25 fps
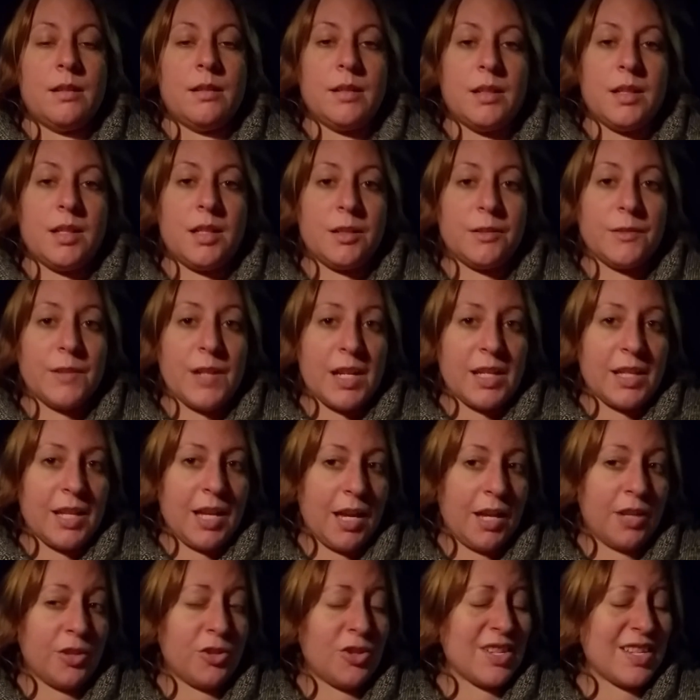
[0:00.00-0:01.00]
Alright,
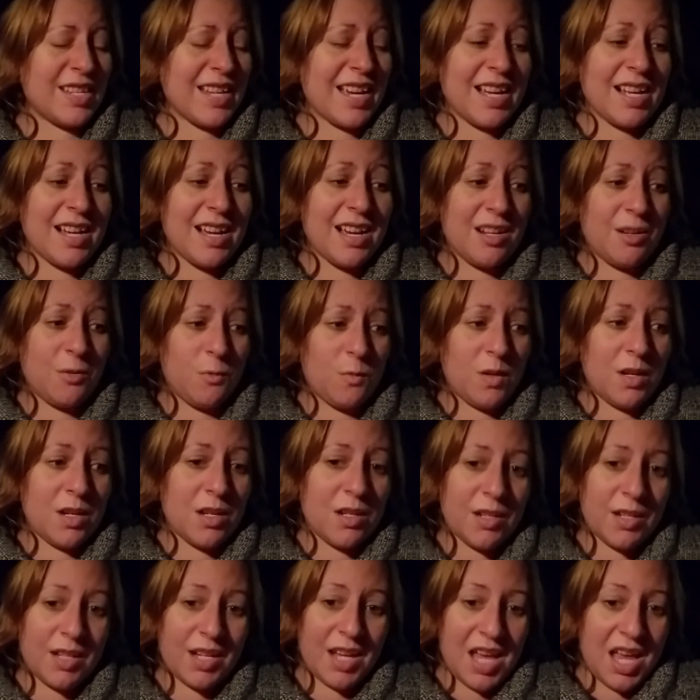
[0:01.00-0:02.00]
just got out of
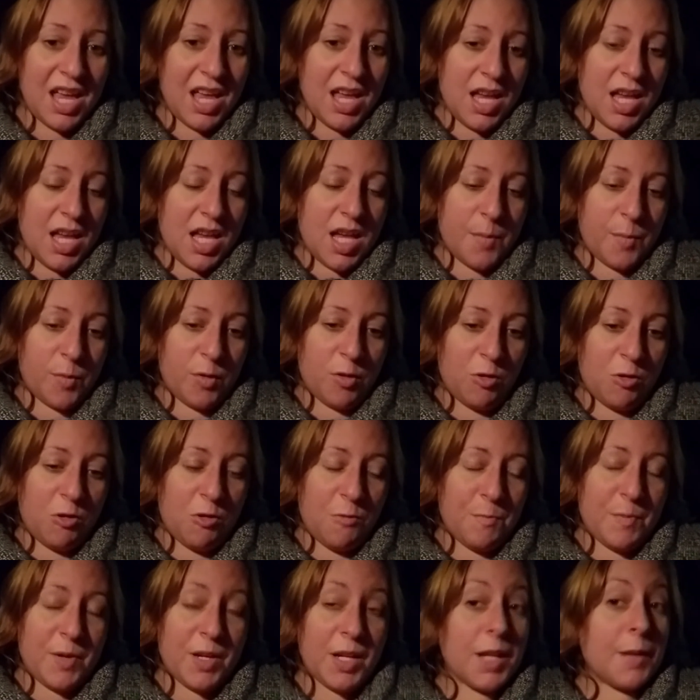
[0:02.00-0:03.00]
work. I'm gonna
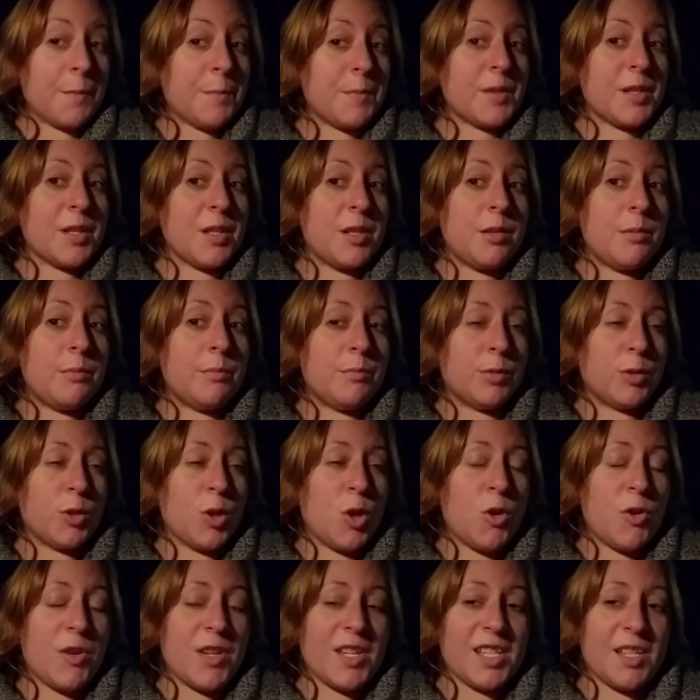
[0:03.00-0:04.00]
go pick up some
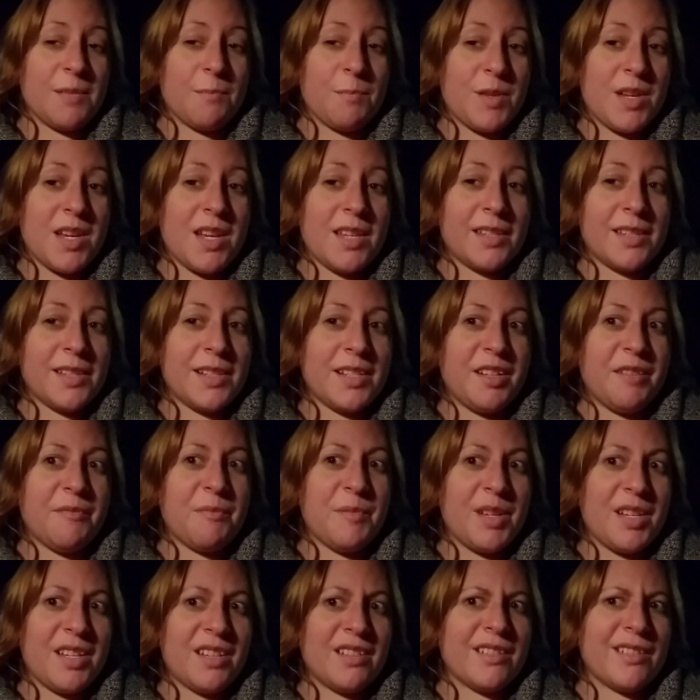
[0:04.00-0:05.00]
pierogi and pizza
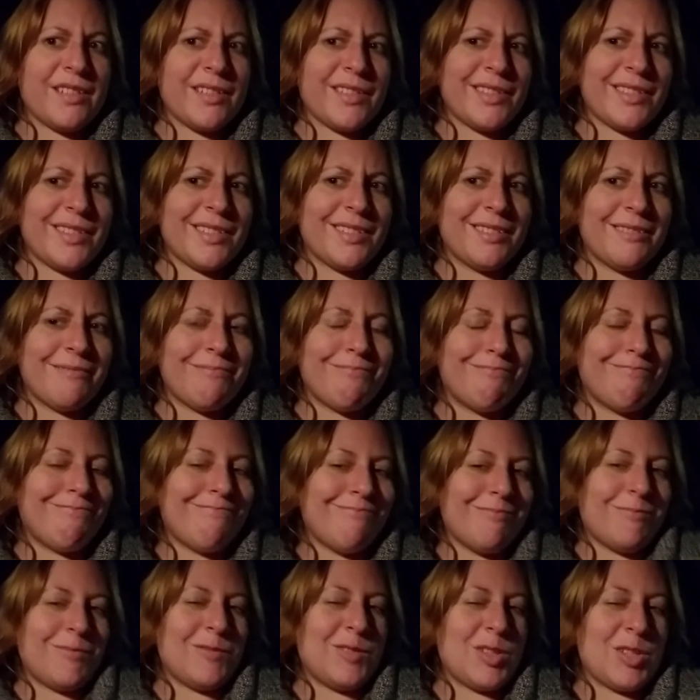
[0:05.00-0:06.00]
because
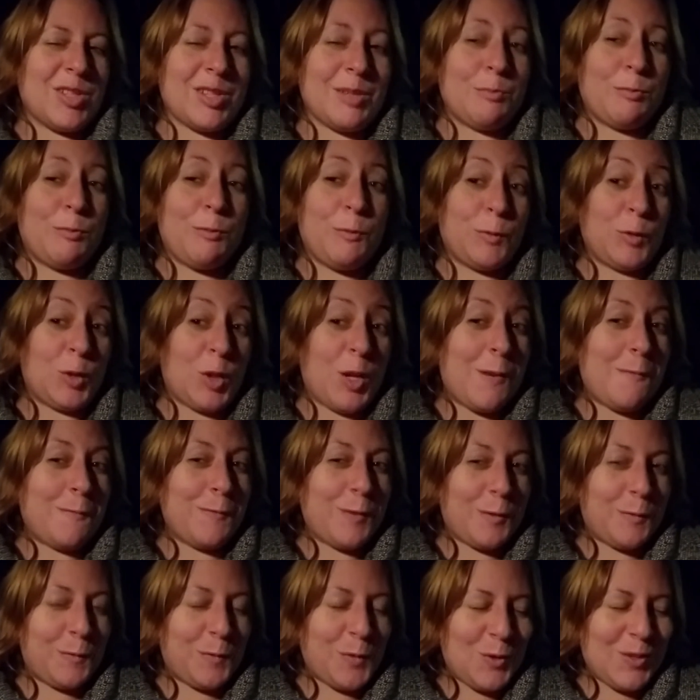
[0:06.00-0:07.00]
I'm just in the mood for
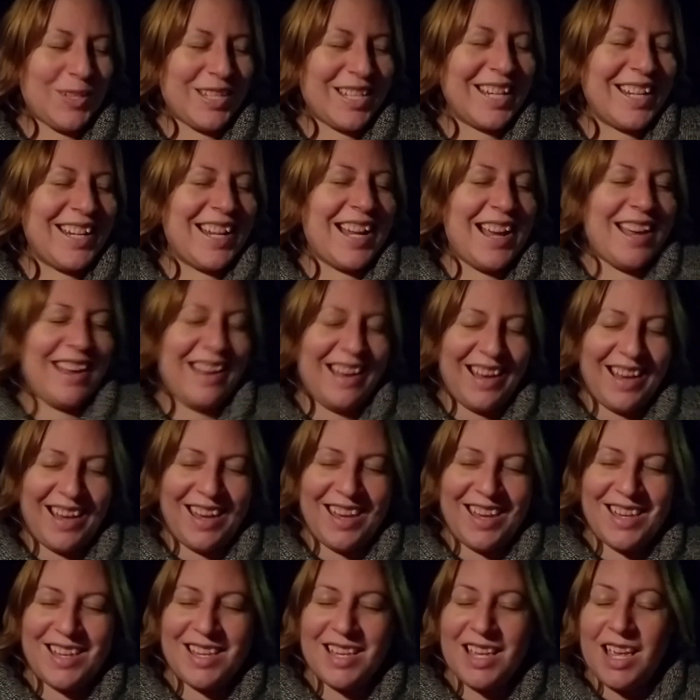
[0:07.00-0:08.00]
comfort food
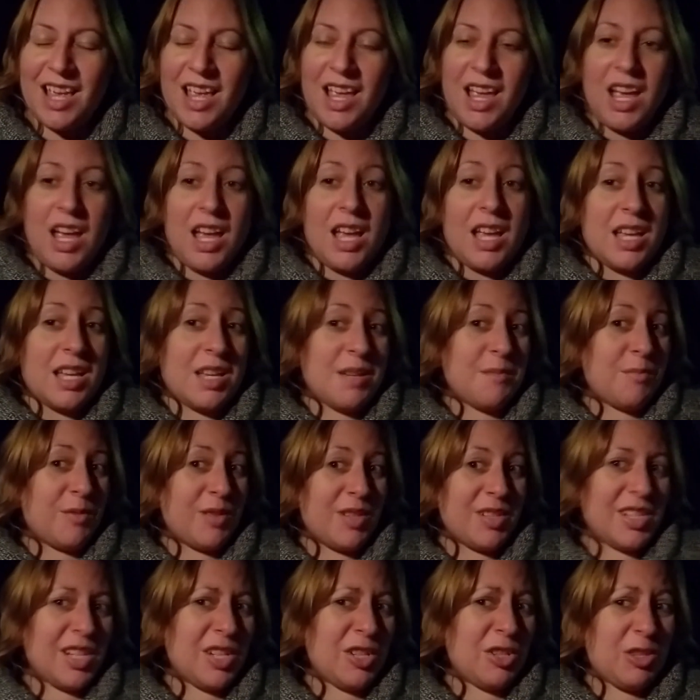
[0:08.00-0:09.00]
today. And
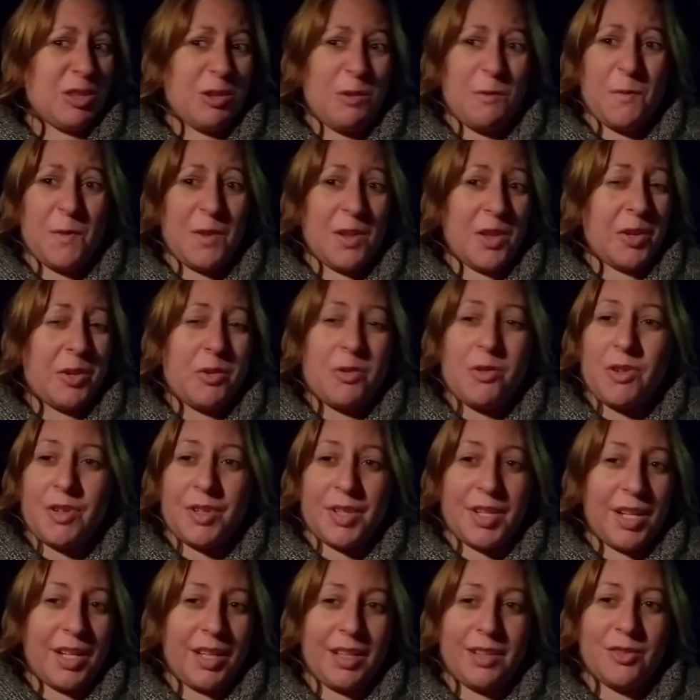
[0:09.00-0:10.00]
plus I just don't feel like
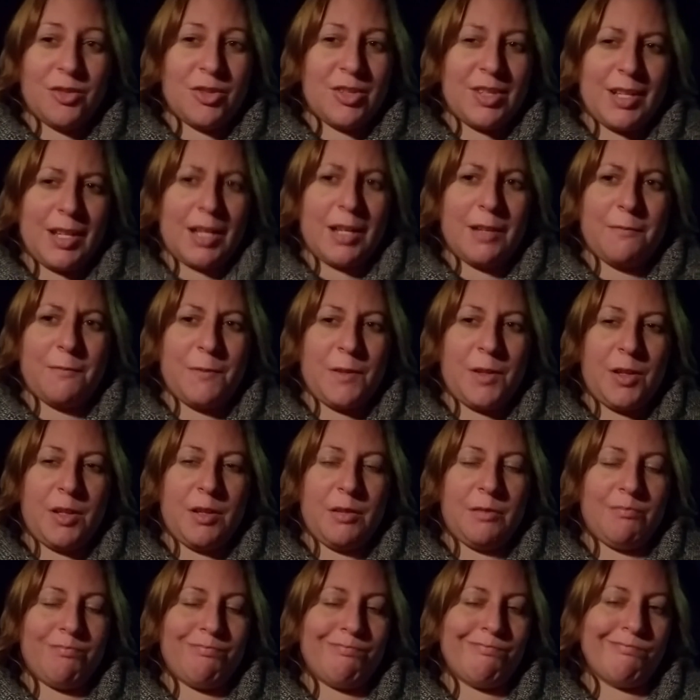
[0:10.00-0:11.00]
cooking. Just not
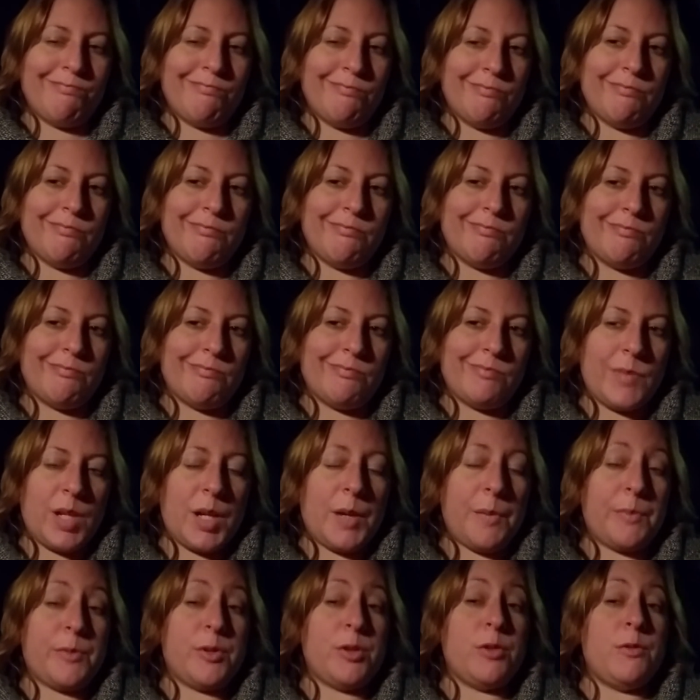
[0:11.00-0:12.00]
feeling
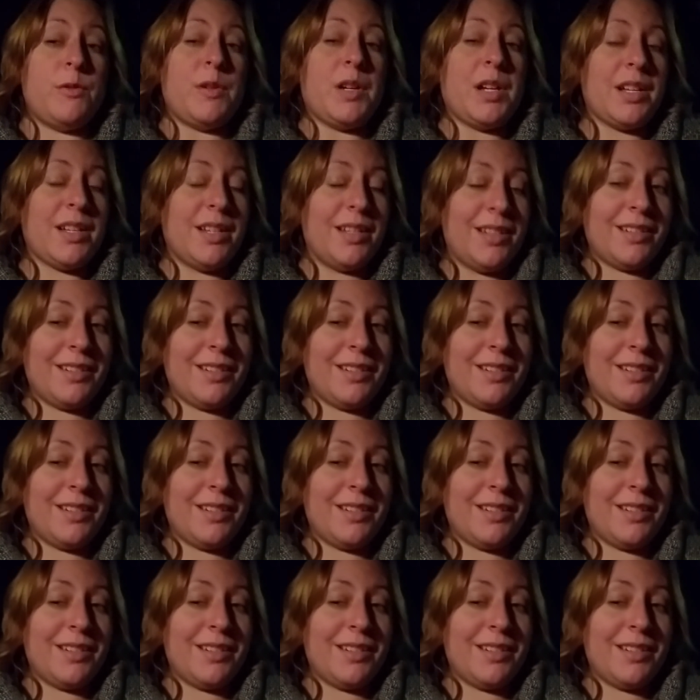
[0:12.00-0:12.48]
up to it.